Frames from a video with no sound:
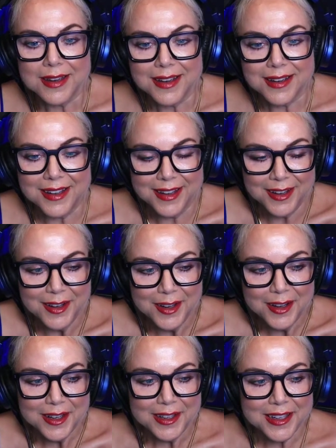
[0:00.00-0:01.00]
Uh,
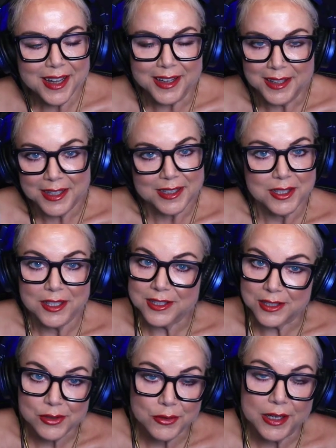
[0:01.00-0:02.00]
yeah, it
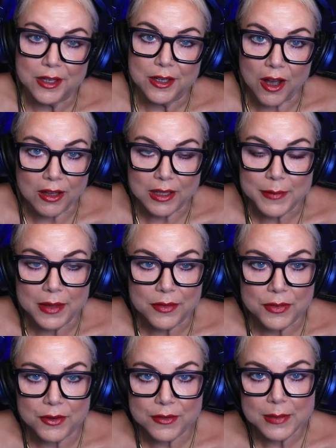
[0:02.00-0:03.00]
doesn't shrink at all. I mean,
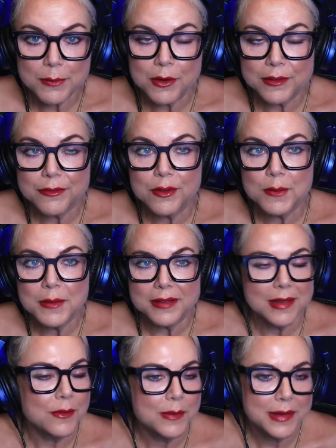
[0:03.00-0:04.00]
30.4,
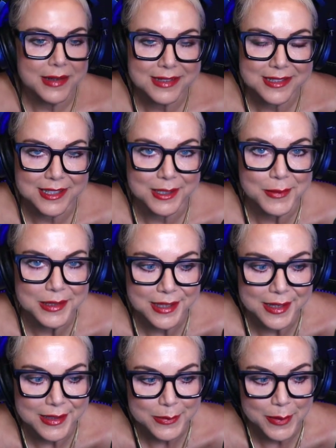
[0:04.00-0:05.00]
everybody gets sick of me
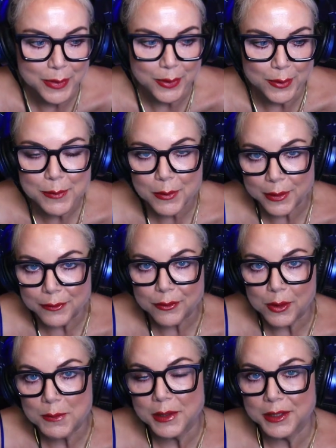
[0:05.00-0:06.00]
saying this, but 30.4
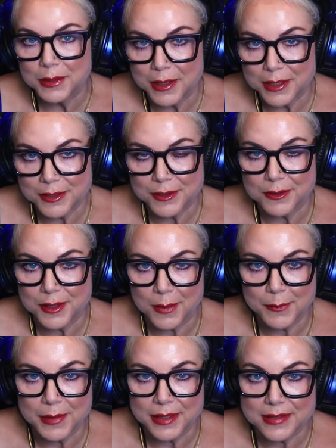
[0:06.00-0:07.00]
okay. million registered
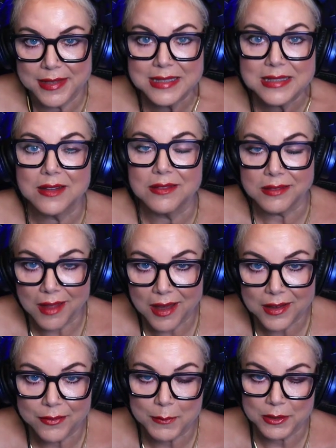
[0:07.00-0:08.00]
companies. That's a
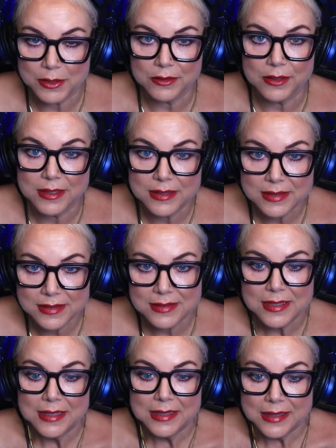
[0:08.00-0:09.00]
lot of opportunities.
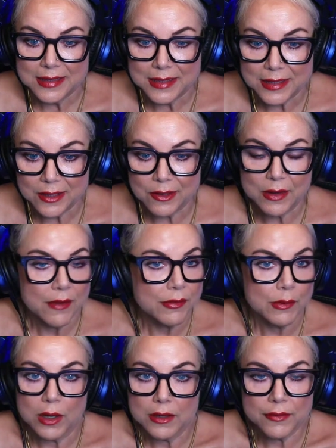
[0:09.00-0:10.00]
You know,
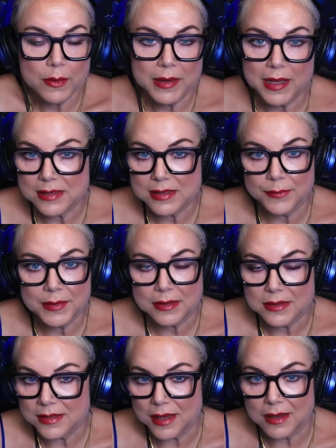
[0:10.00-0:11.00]
every one of them has something
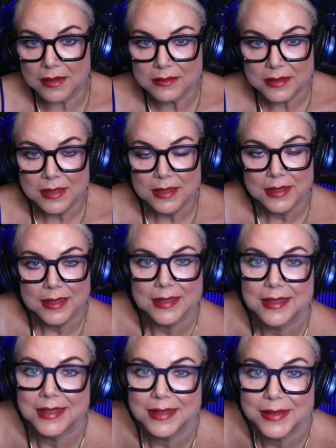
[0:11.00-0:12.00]
to sell.
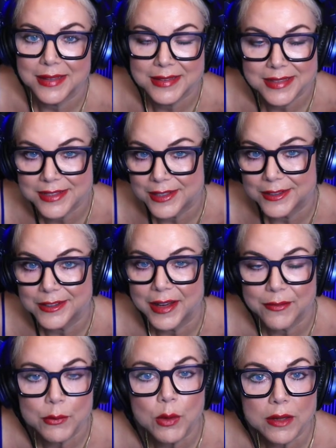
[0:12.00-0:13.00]
Uh, and so,
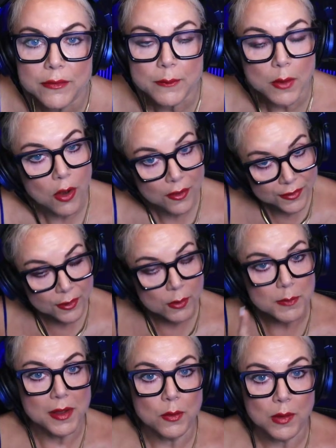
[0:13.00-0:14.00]
every one of them also,
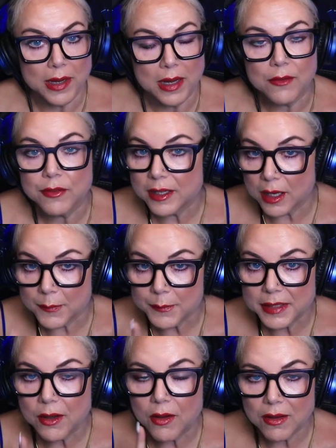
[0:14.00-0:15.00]
by the way, every
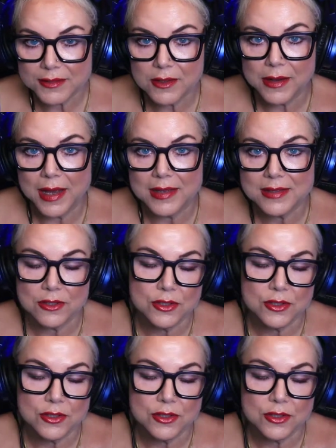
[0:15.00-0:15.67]
company also has to